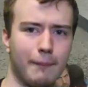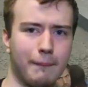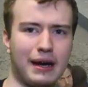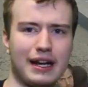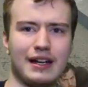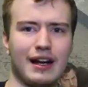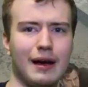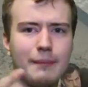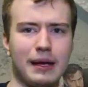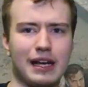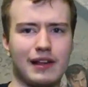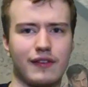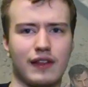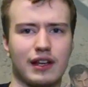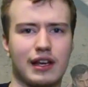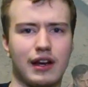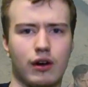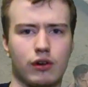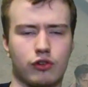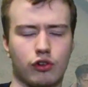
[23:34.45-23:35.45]
by not making the
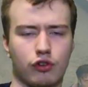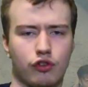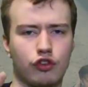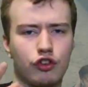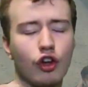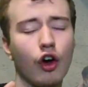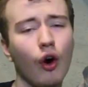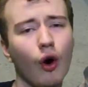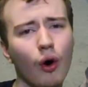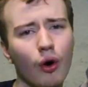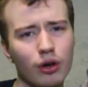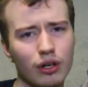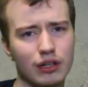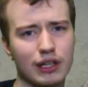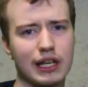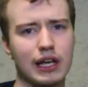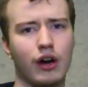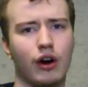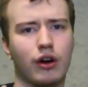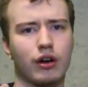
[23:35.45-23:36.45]
characters
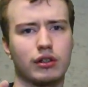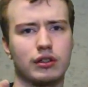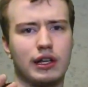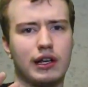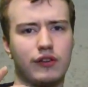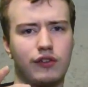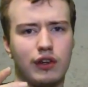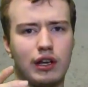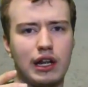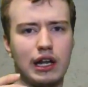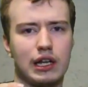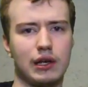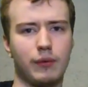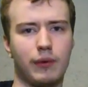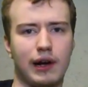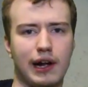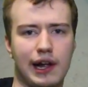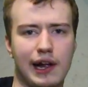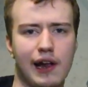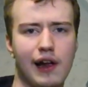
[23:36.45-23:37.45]
totally heartless in any
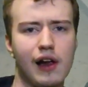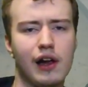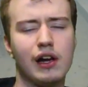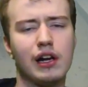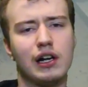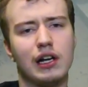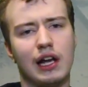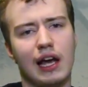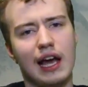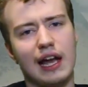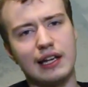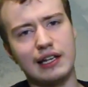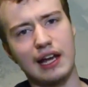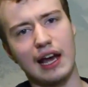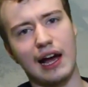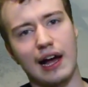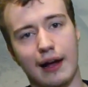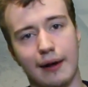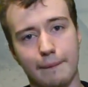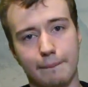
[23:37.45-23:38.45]
way. And
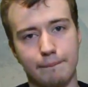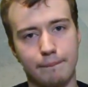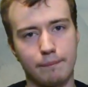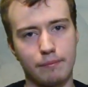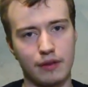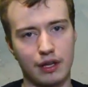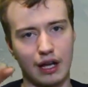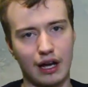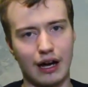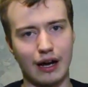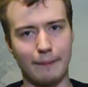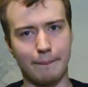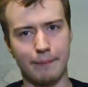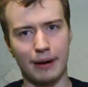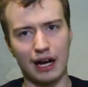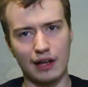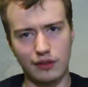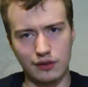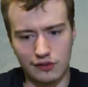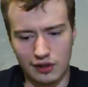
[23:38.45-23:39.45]
yeah,
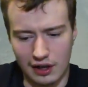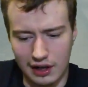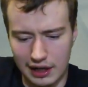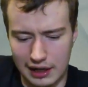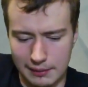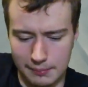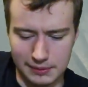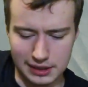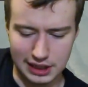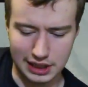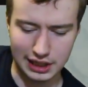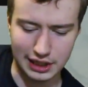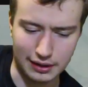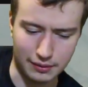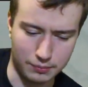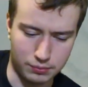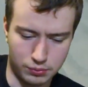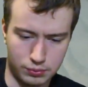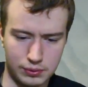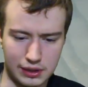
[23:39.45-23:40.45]
by the time